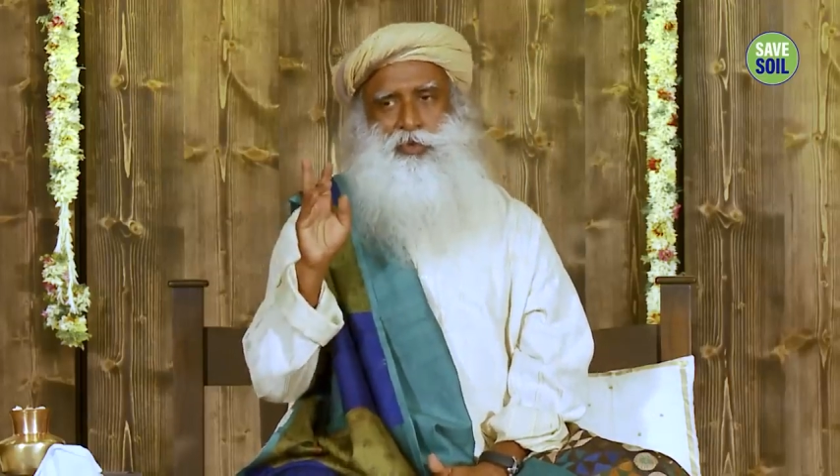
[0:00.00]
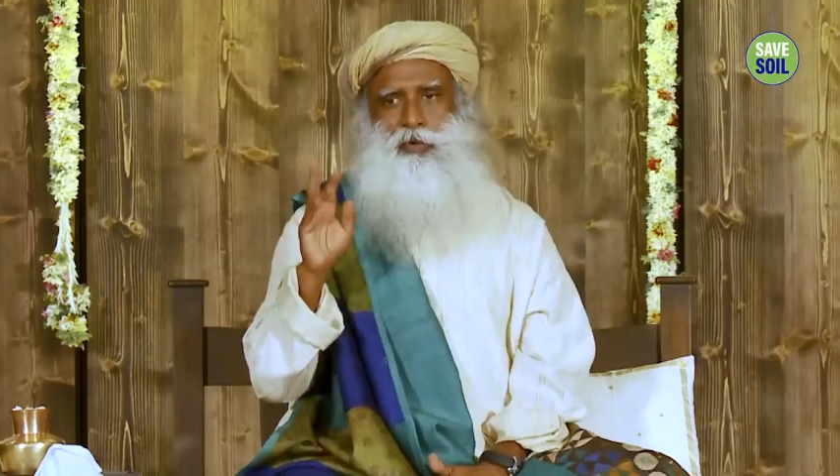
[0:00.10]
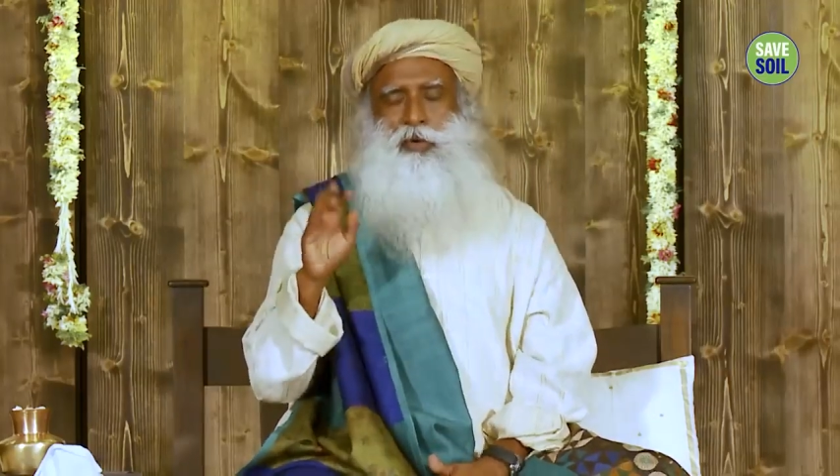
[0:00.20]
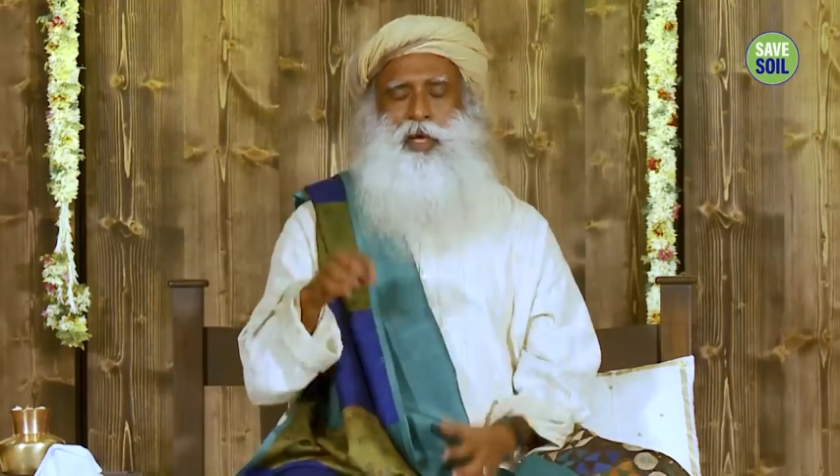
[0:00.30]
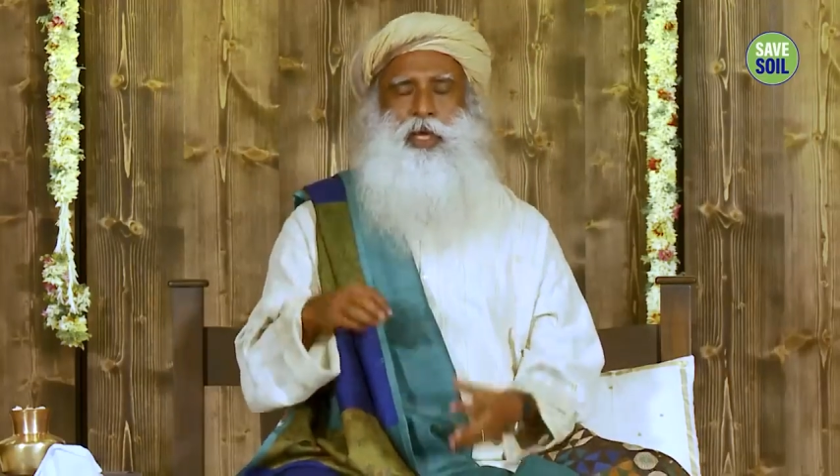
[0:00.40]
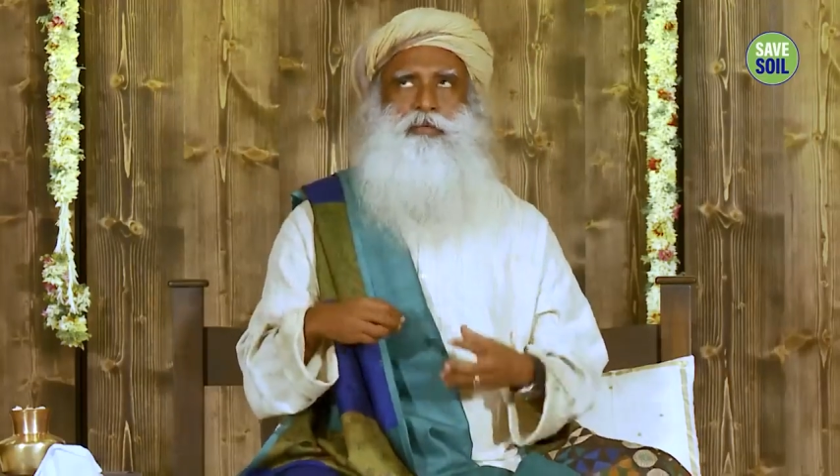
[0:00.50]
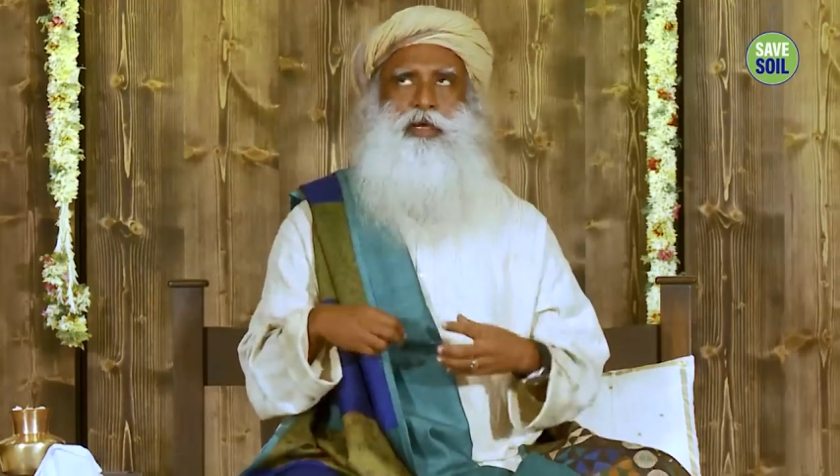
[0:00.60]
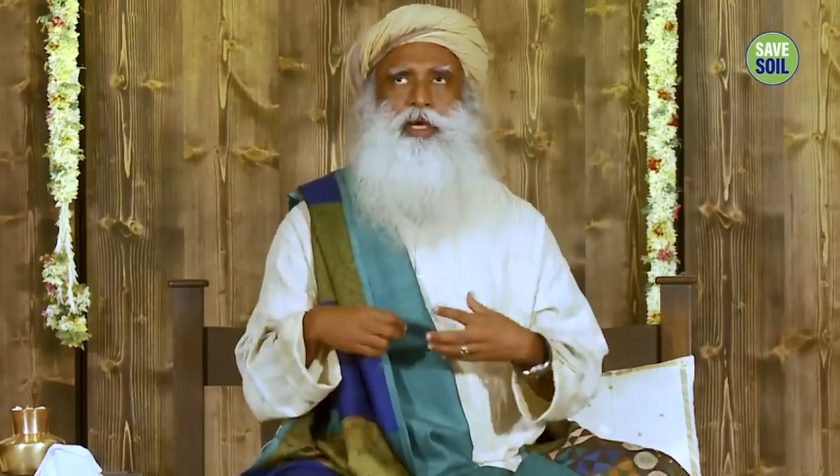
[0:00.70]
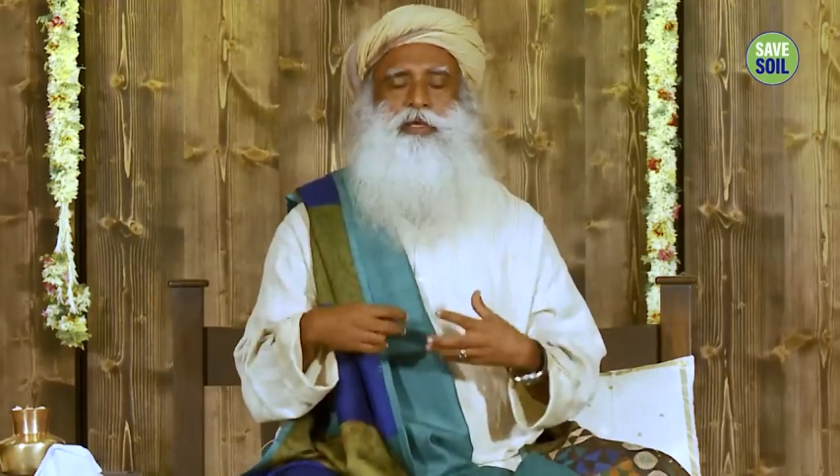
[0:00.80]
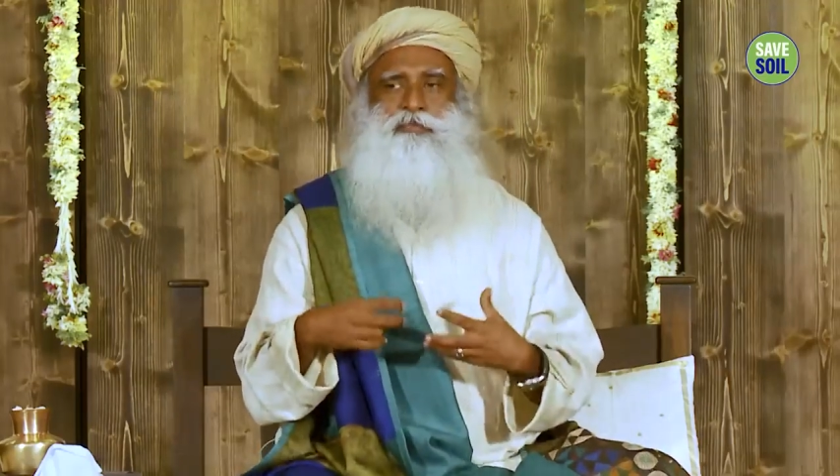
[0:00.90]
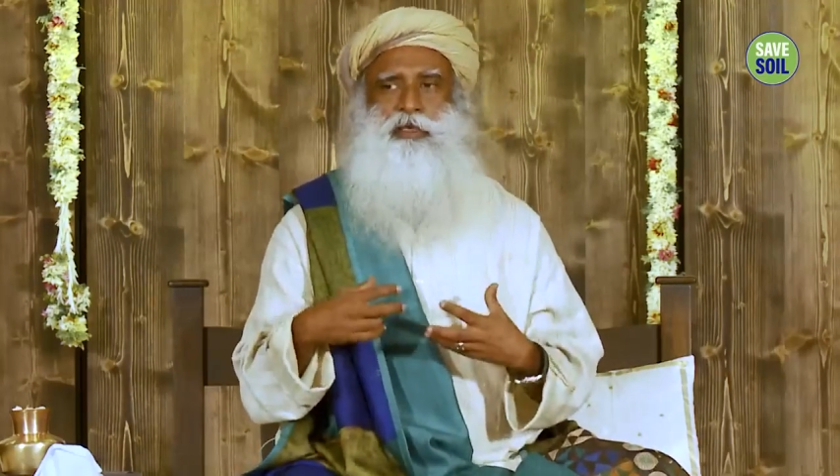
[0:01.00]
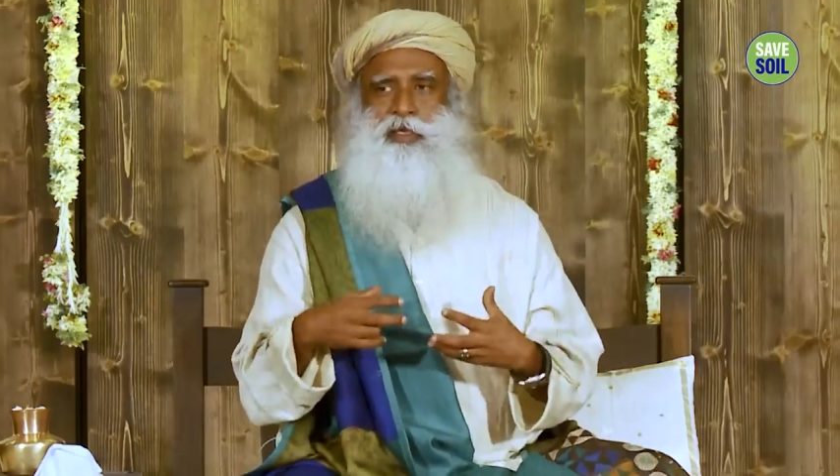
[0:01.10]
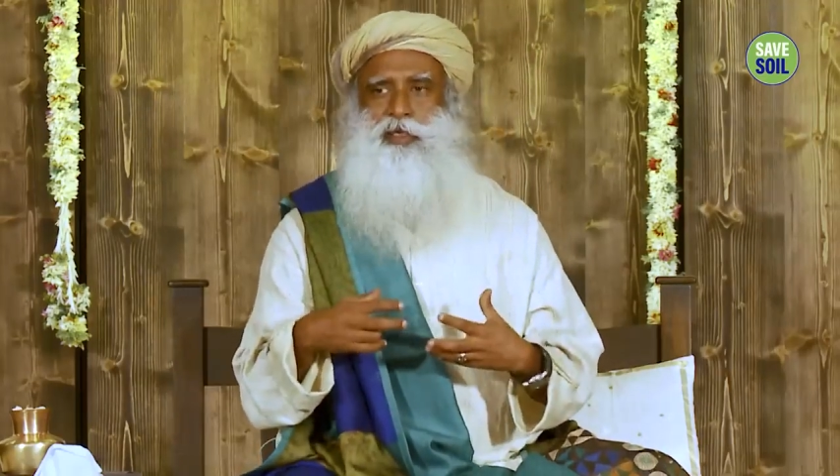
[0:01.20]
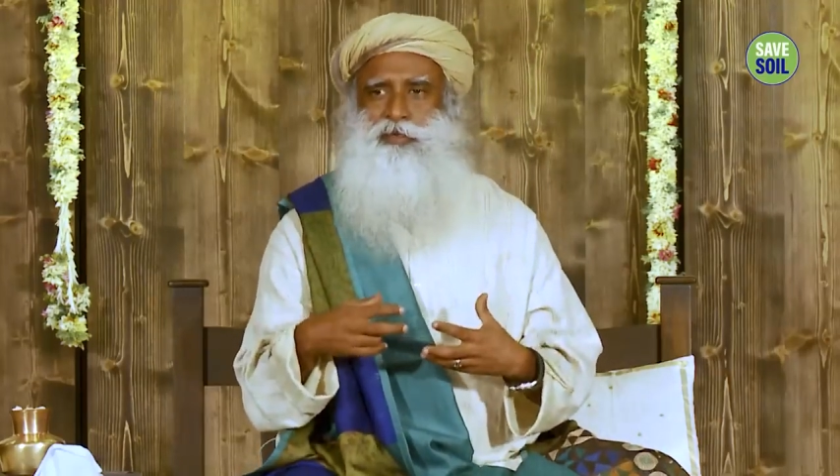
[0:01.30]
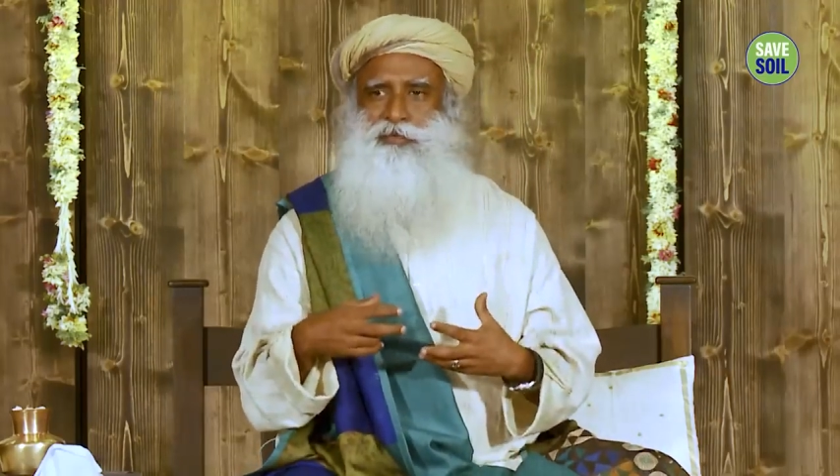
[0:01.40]
Oh, I have a gut
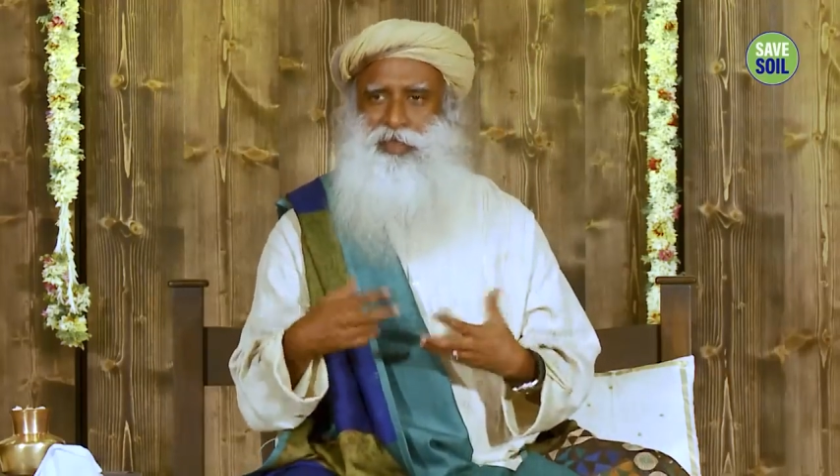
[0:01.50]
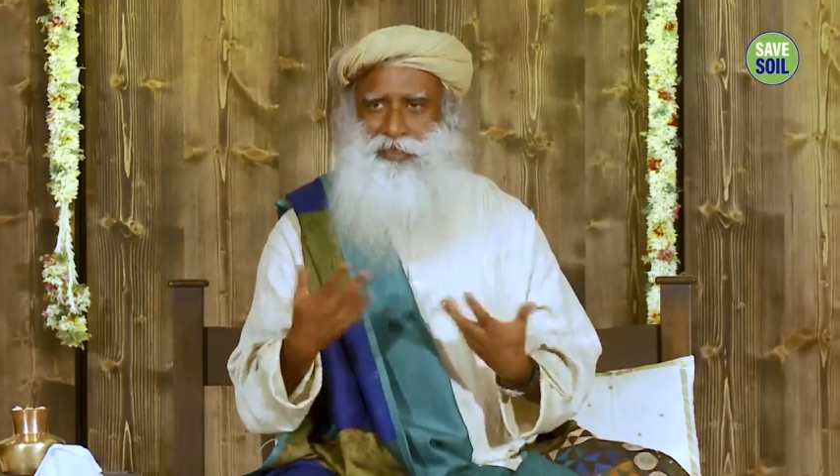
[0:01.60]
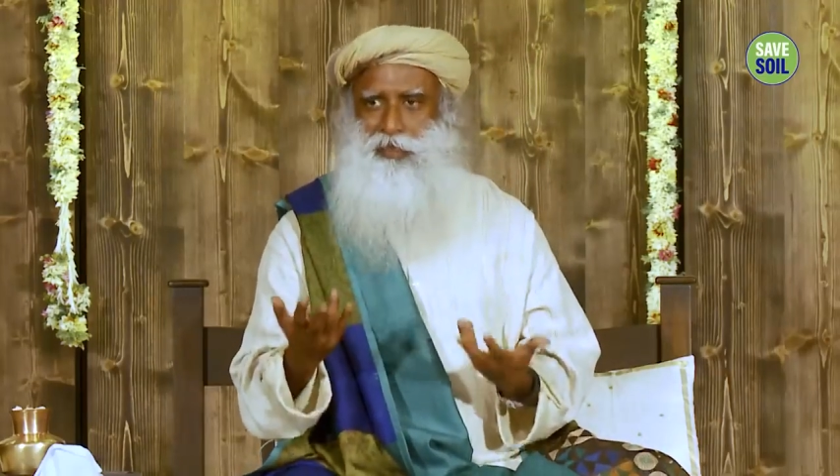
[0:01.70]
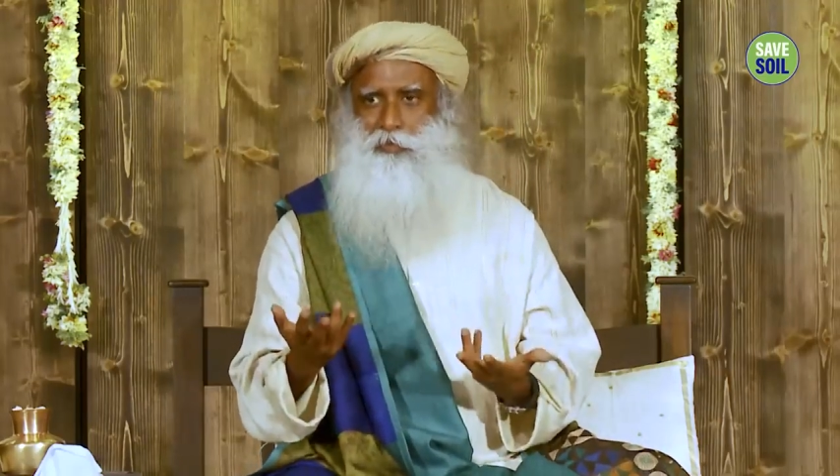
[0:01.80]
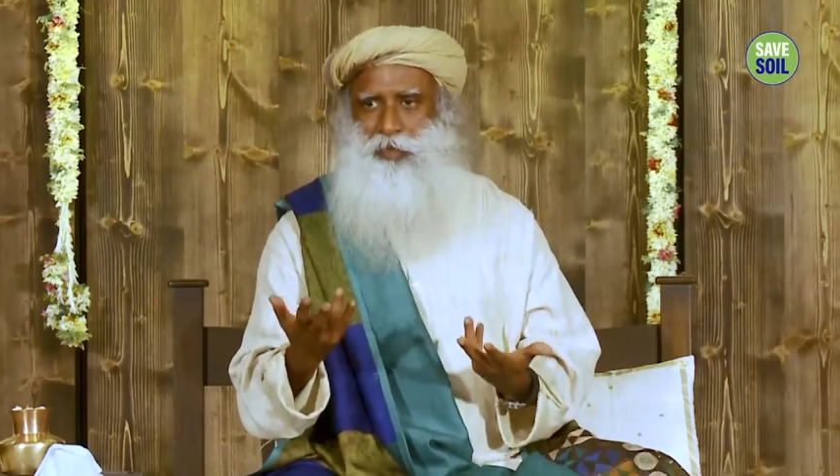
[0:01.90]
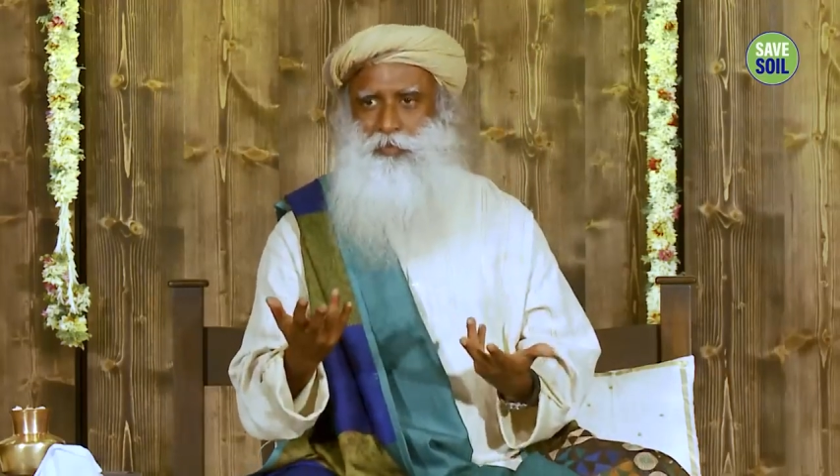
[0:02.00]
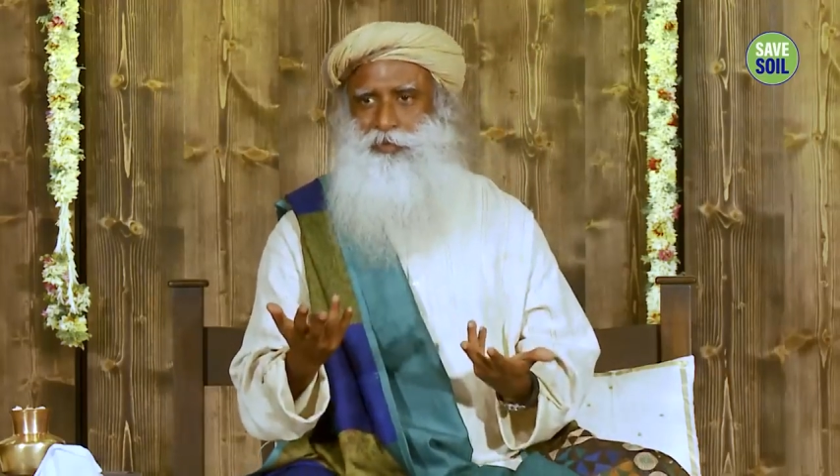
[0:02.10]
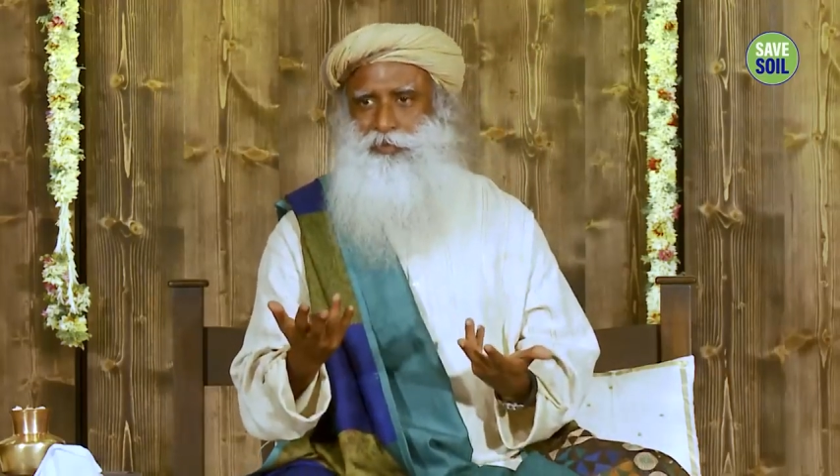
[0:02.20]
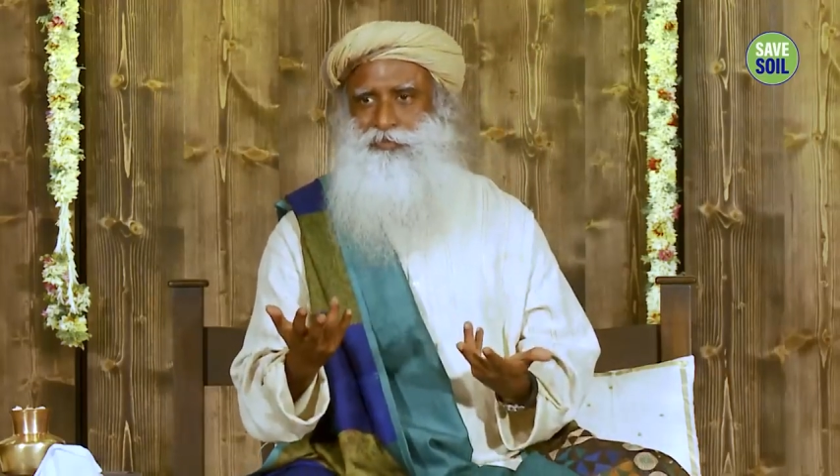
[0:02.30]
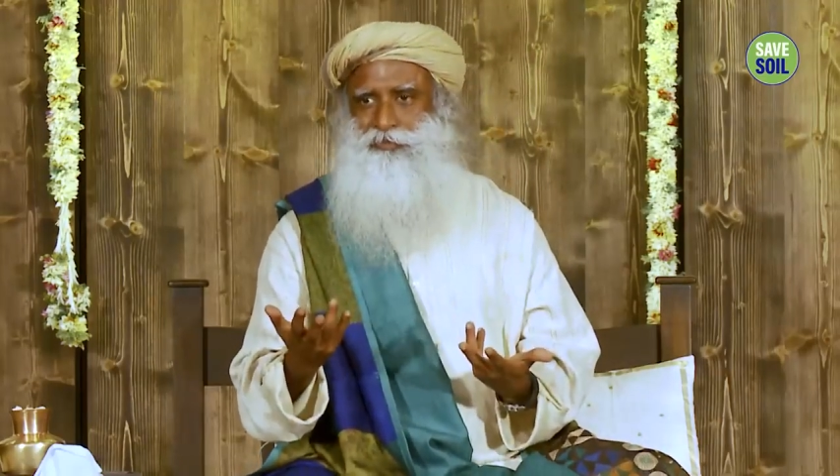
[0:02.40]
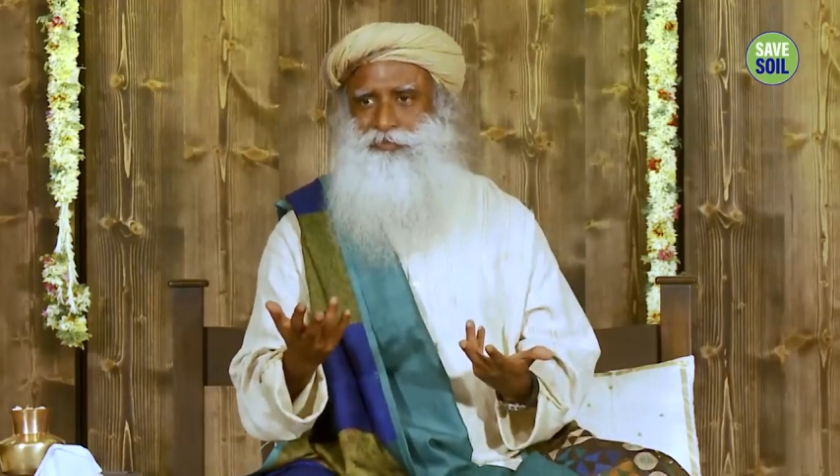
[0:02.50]
feeling, there are some people.